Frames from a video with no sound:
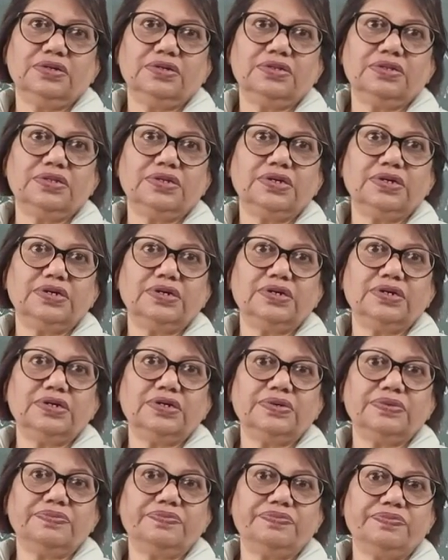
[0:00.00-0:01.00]

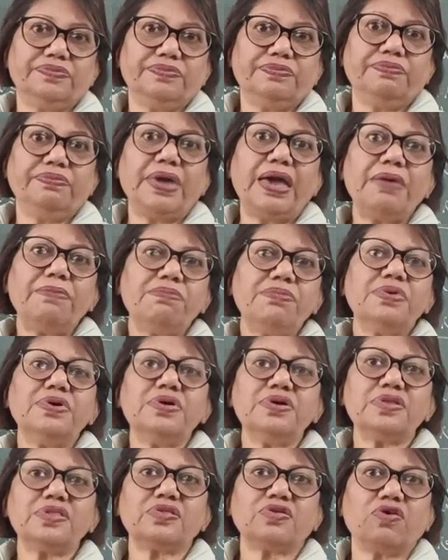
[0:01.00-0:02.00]
the
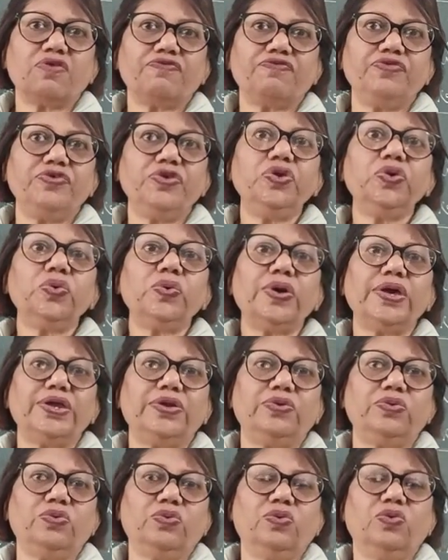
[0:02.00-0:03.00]
members of
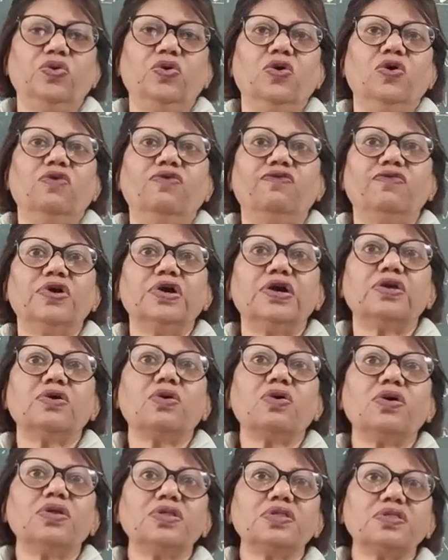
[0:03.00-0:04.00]
UNO were
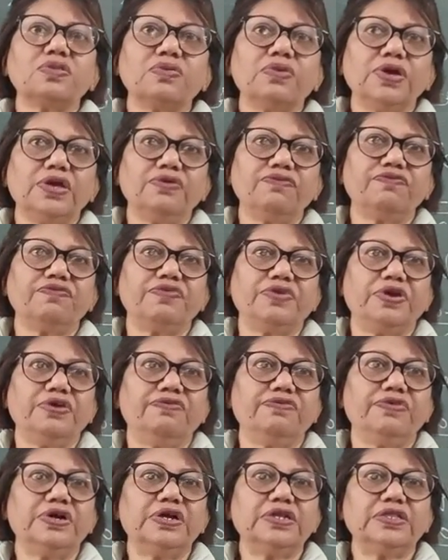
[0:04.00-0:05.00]
also in
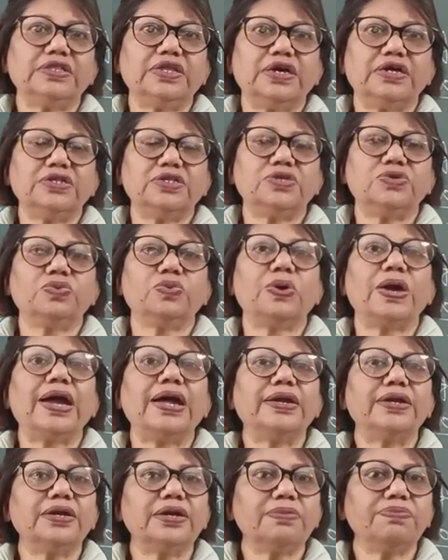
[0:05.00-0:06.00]
favor that to
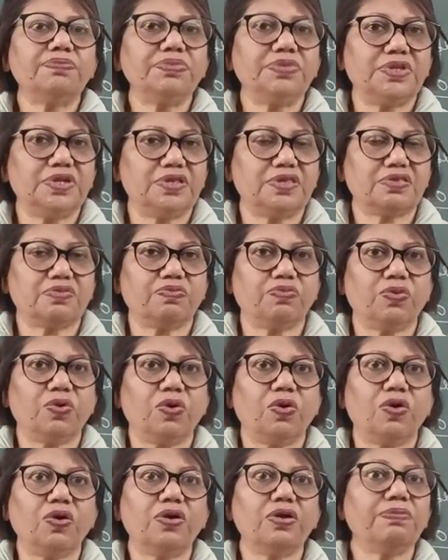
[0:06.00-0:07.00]
end up this
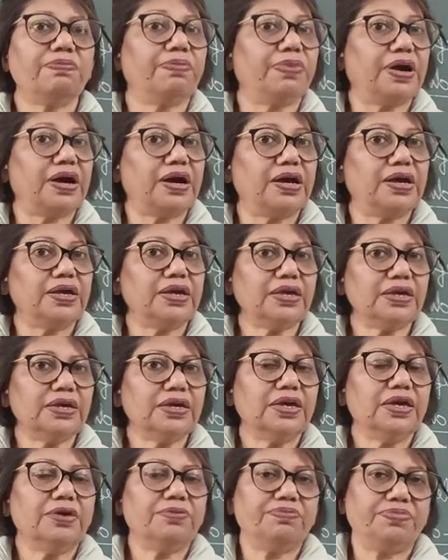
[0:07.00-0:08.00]
war
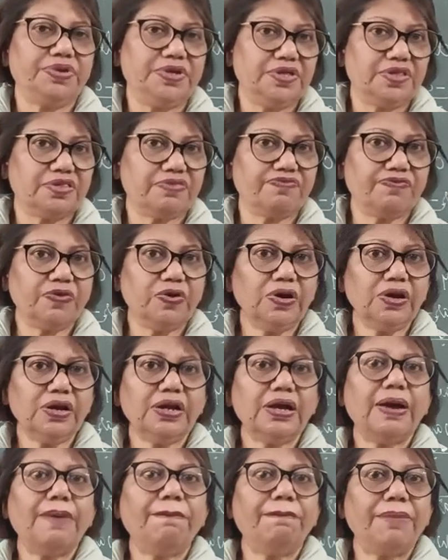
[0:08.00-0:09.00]
by
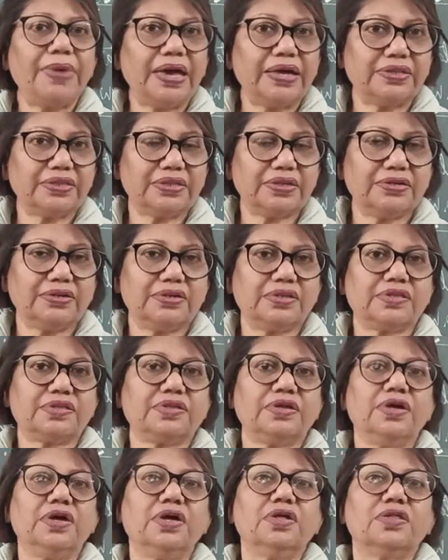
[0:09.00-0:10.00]
peaceful
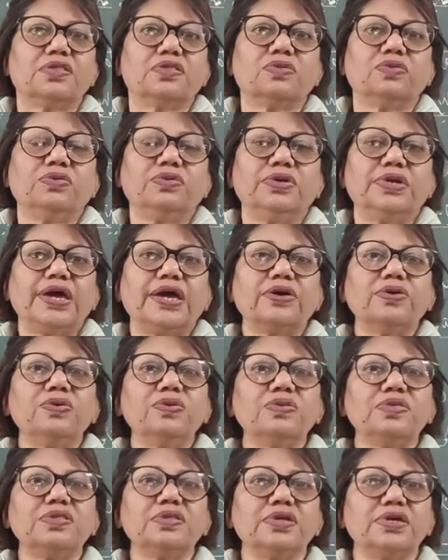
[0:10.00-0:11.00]
methods. So
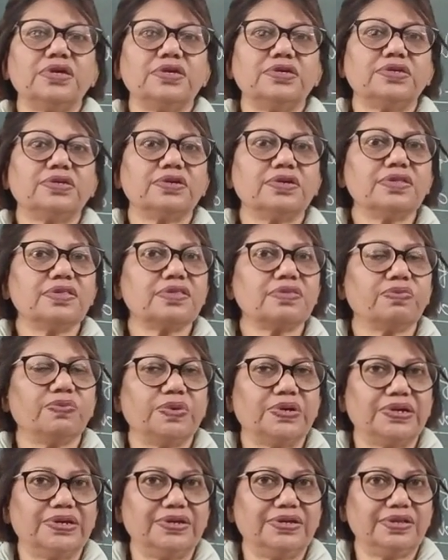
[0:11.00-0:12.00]
negotiations
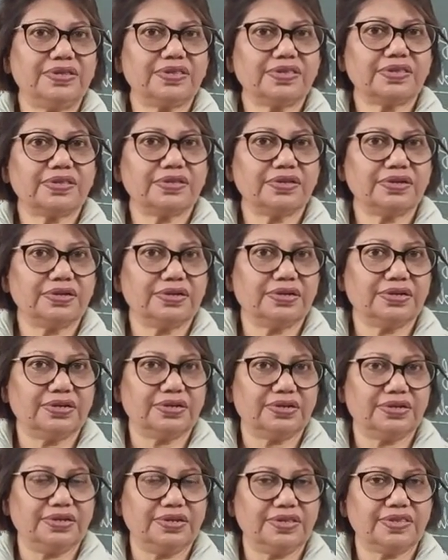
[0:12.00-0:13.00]
were
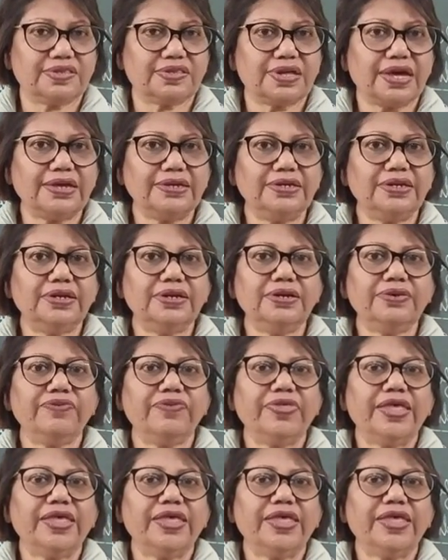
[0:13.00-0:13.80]
decided,